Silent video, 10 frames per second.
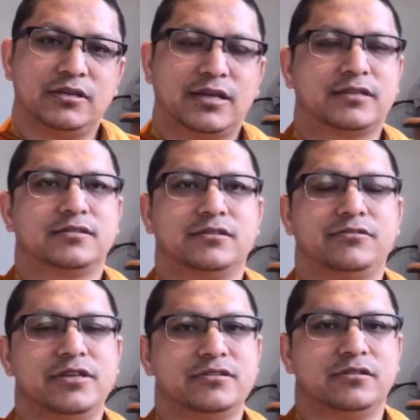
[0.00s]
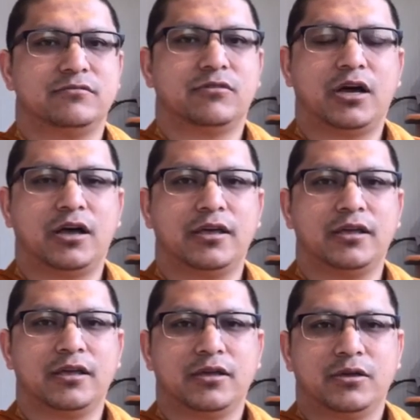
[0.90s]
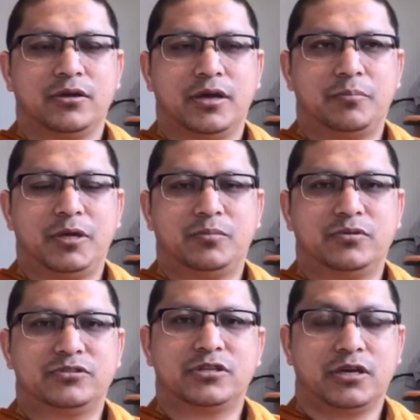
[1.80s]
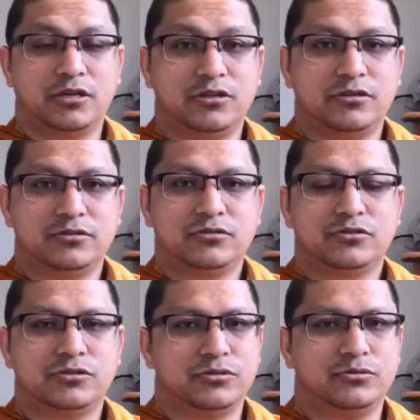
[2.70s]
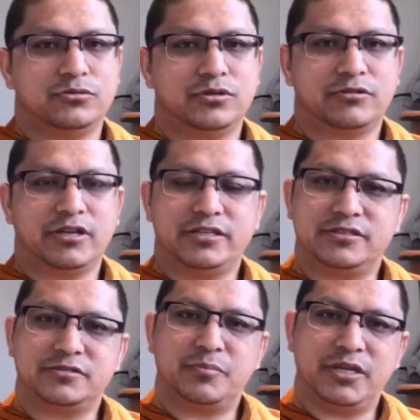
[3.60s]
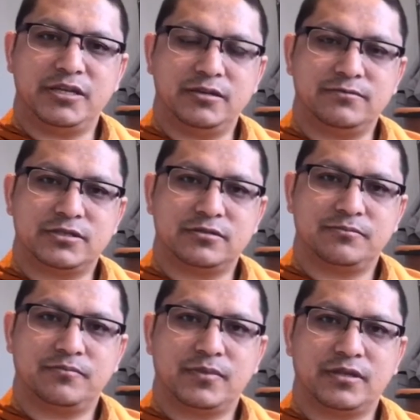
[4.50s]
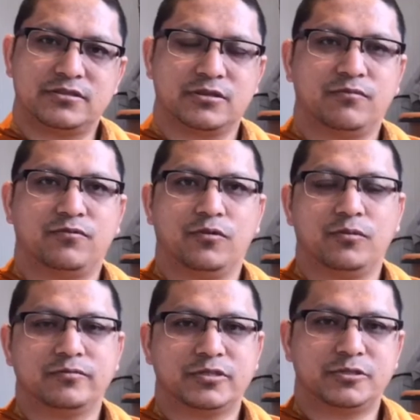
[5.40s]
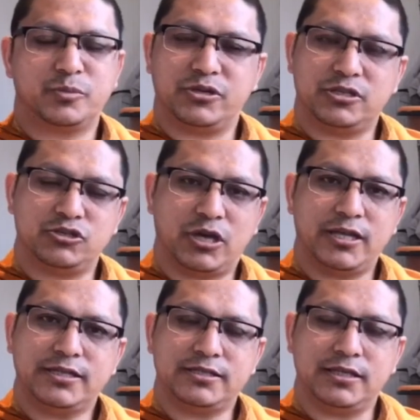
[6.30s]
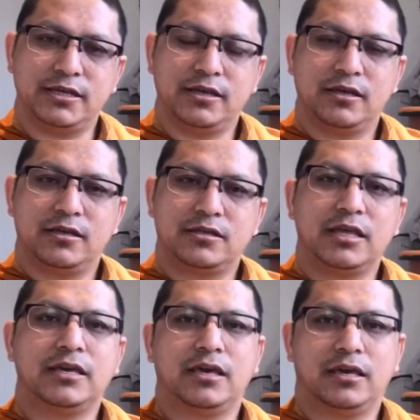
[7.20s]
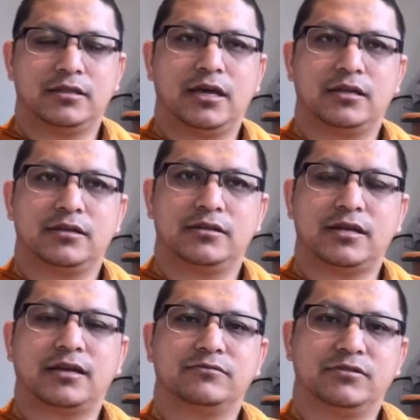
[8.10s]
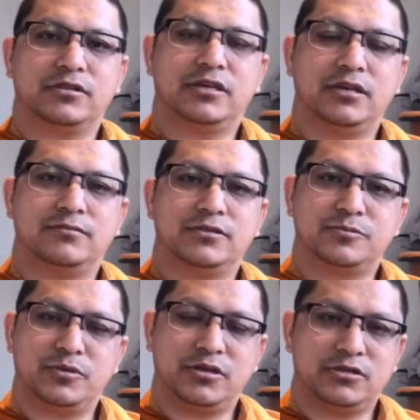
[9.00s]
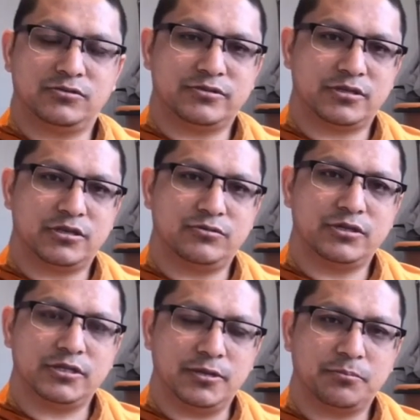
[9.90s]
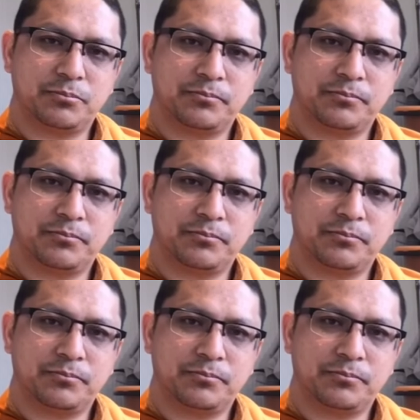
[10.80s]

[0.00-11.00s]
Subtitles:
That's the reason why people turn to the religious beliefs in some form of a spirituality, thinking that that will give a spiritual security.